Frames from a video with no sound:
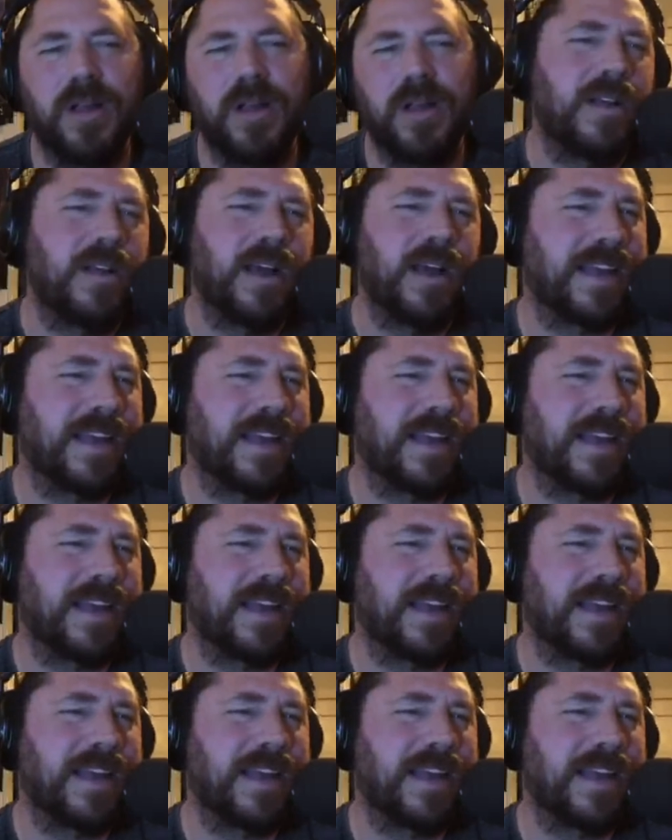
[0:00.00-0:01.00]

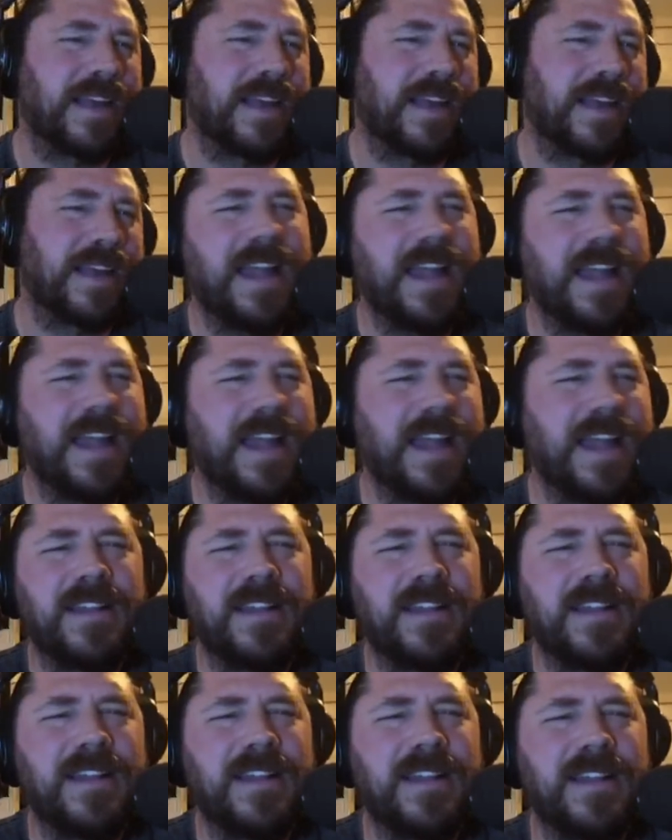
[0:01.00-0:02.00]
Again, a lot of
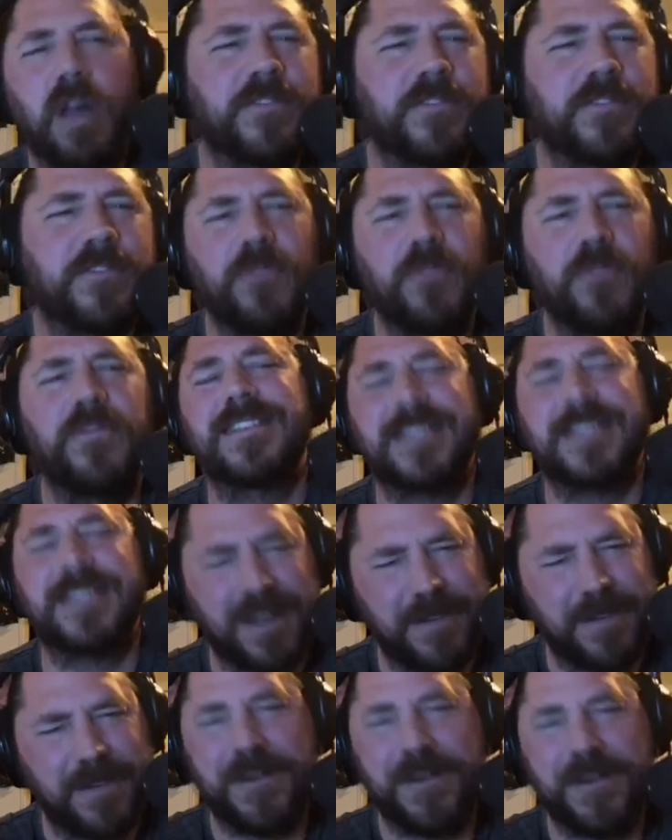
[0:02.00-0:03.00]
COVID
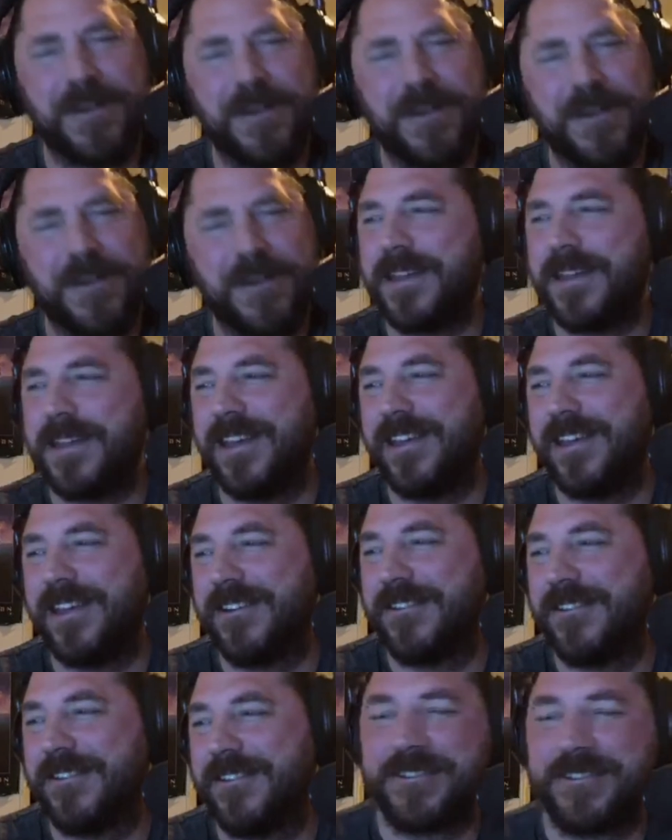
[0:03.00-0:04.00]
stuff happening
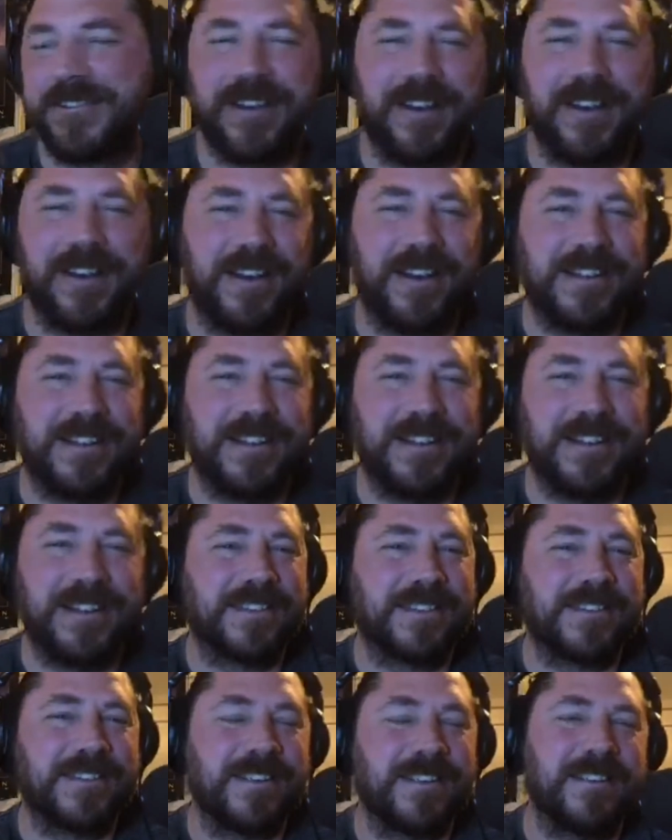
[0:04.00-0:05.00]
here, guys.
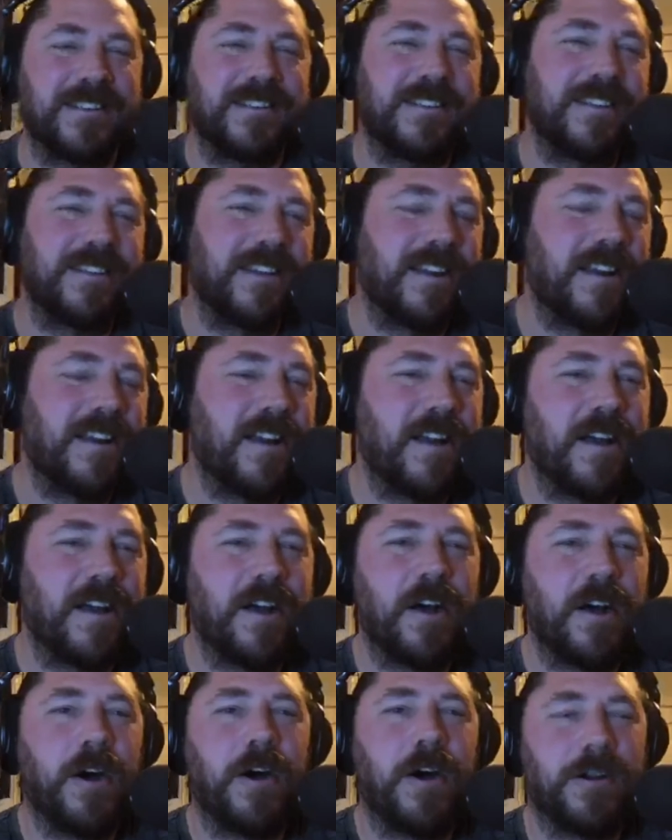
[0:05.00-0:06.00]
It's
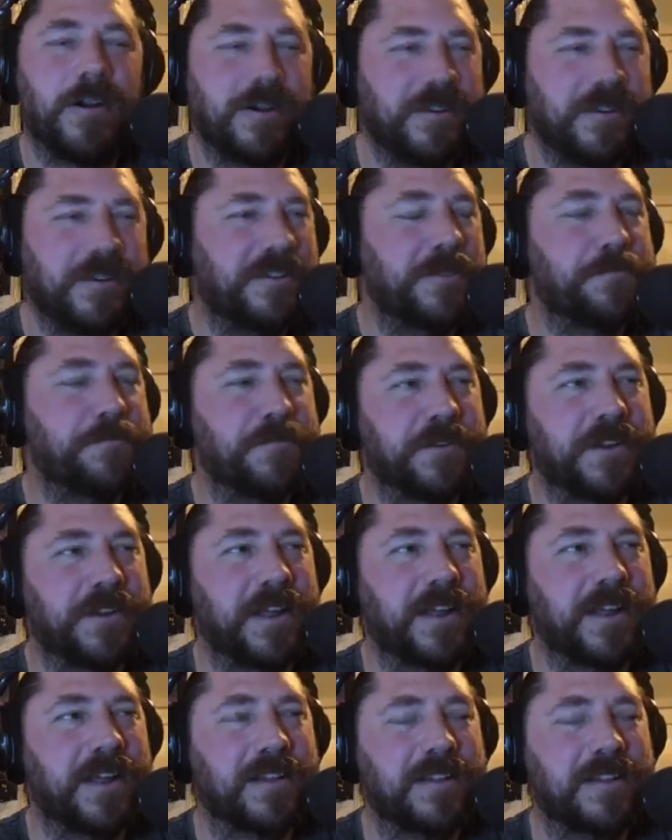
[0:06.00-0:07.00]
hard to
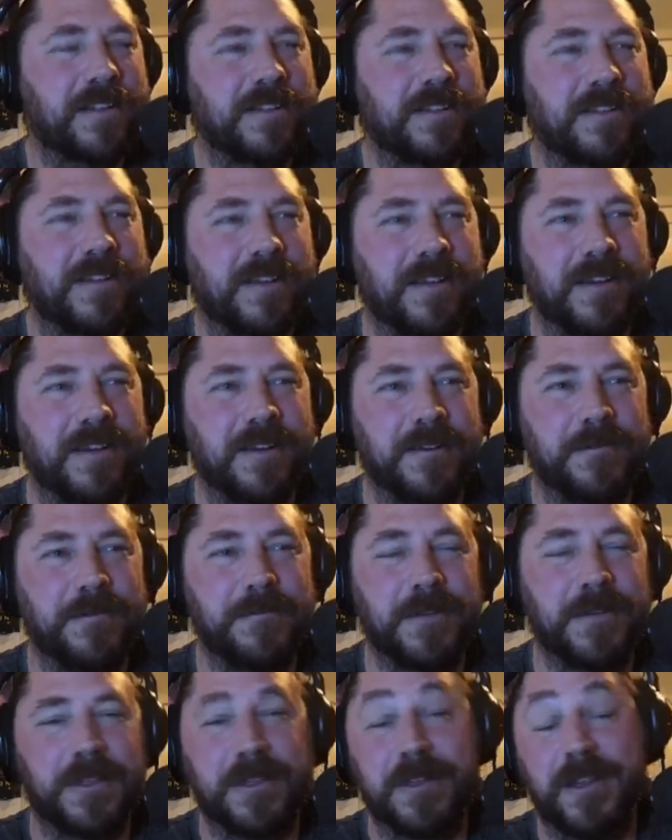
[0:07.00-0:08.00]
predict
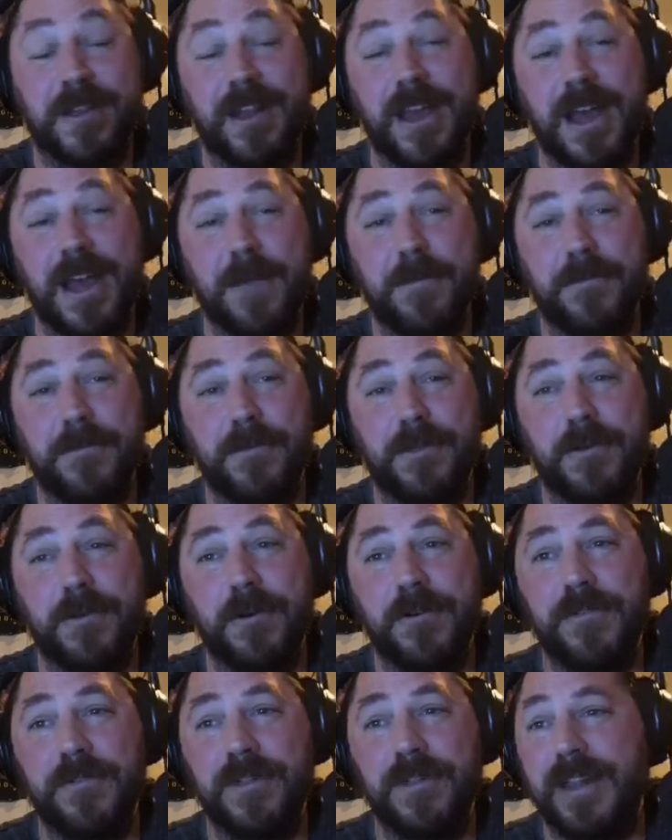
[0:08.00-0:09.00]
what's going to happen with
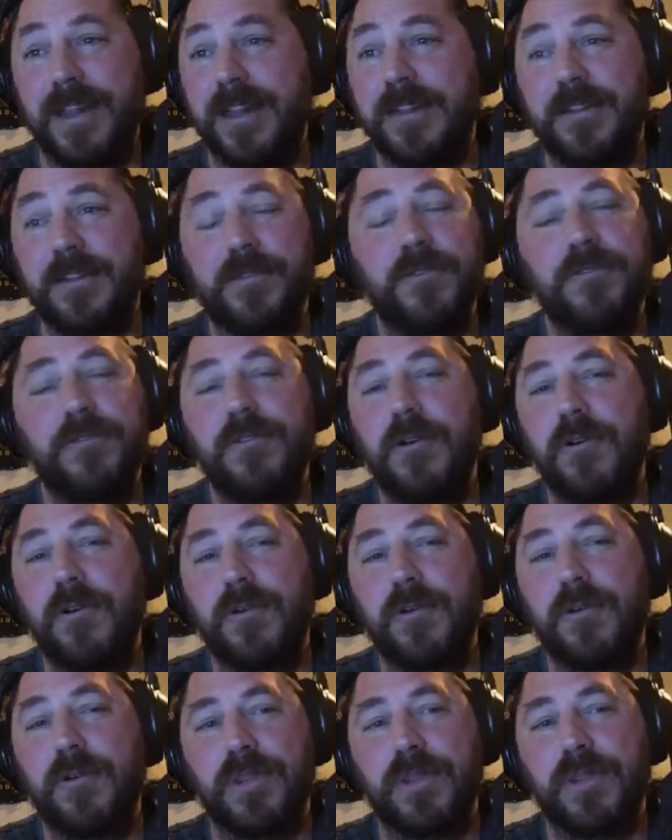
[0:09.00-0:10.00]
COVID, and who
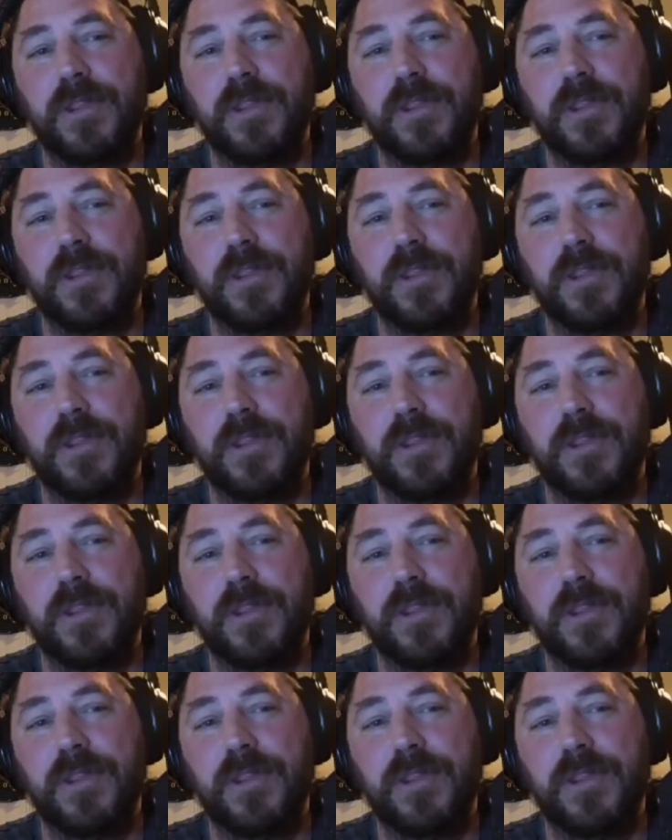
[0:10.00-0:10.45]
knows what the